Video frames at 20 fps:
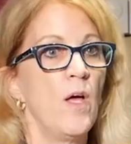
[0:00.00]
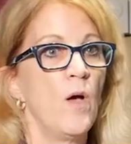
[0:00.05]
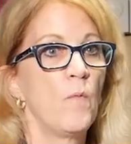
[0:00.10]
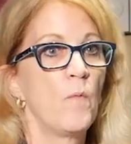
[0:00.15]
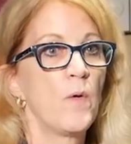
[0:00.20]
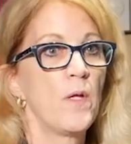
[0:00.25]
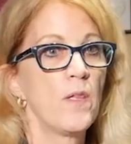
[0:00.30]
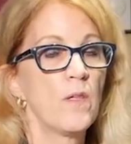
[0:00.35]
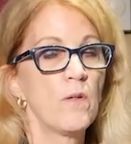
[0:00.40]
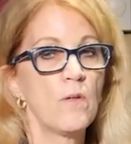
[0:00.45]

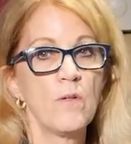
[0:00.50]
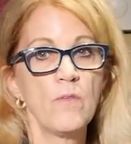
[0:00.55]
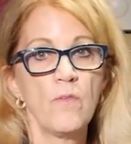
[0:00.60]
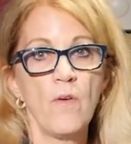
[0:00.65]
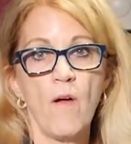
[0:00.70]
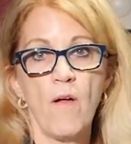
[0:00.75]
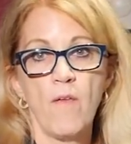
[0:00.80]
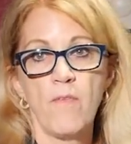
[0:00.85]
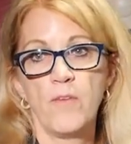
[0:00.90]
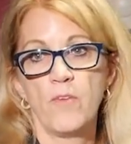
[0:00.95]
We learned
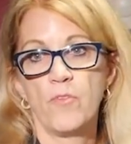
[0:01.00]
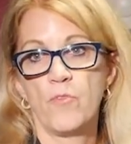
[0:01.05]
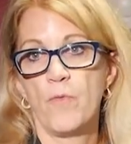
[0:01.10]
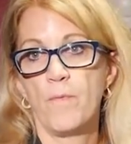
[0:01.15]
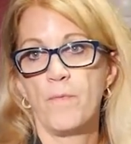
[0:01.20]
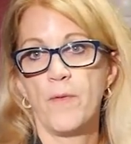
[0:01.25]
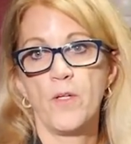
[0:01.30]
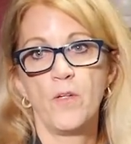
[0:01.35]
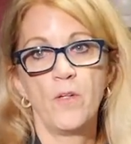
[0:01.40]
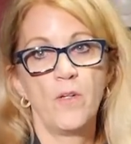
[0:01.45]
all this
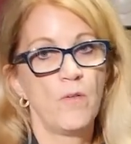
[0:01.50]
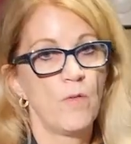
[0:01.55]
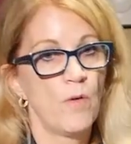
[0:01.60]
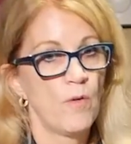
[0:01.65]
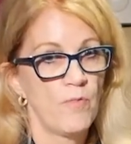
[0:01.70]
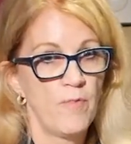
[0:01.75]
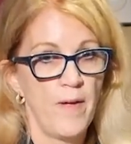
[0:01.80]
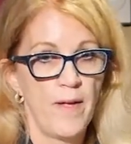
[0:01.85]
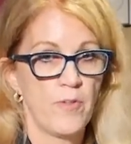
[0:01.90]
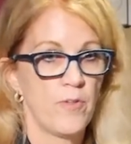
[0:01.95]
from the good
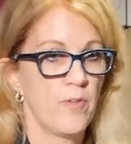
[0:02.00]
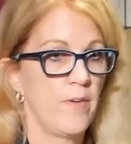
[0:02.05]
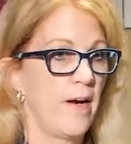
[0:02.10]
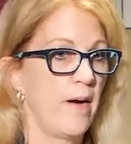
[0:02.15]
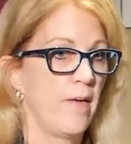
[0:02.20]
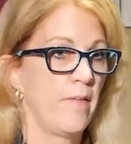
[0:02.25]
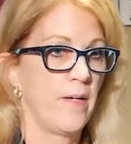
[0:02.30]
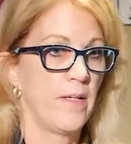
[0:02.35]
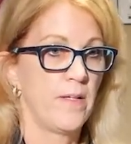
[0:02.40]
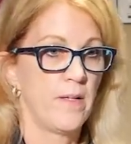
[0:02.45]
old
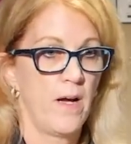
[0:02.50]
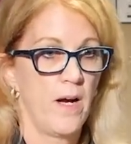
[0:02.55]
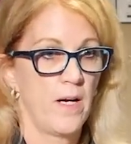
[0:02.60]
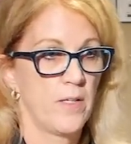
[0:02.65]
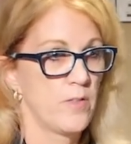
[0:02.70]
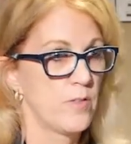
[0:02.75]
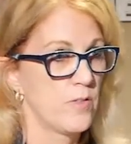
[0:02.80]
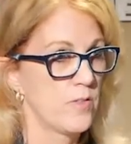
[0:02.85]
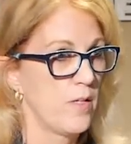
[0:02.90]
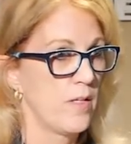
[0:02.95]
veterinarian
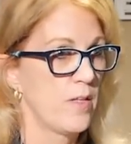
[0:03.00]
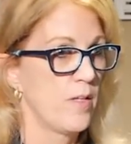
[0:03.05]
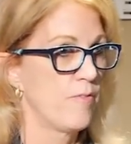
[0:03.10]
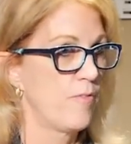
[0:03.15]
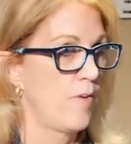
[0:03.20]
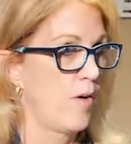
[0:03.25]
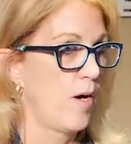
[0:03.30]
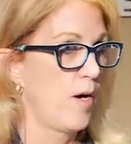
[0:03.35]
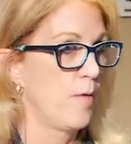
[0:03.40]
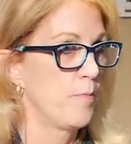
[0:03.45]
doctors on the
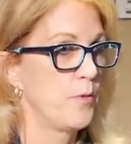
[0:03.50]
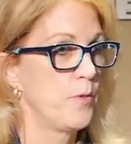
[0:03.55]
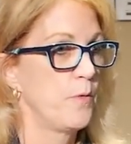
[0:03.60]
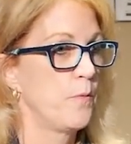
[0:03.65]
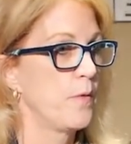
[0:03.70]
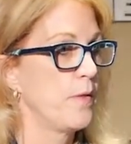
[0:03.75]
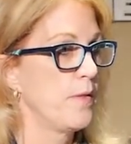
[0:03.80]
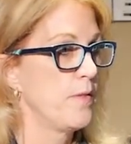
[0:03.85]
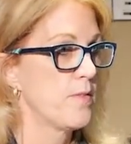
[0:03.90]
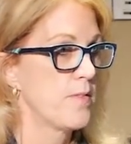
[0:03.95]
farms who
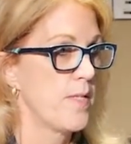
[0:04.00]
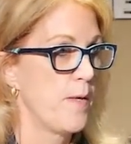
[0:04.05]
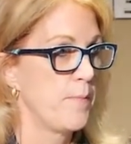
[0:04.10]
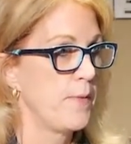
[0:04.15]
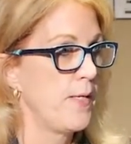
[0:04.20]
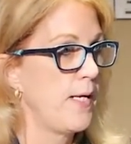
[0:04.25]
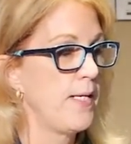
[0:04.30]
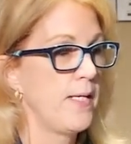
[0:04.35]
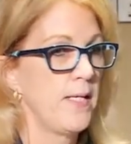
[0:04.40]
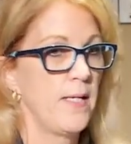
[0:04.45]
were
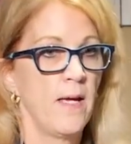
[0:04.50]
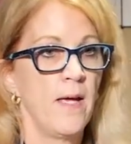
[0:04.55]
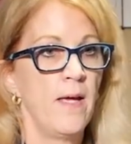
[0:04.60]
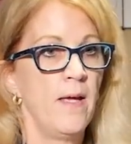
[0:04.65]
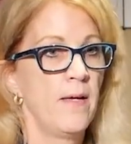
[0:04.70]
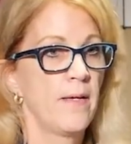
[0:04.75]
inseminating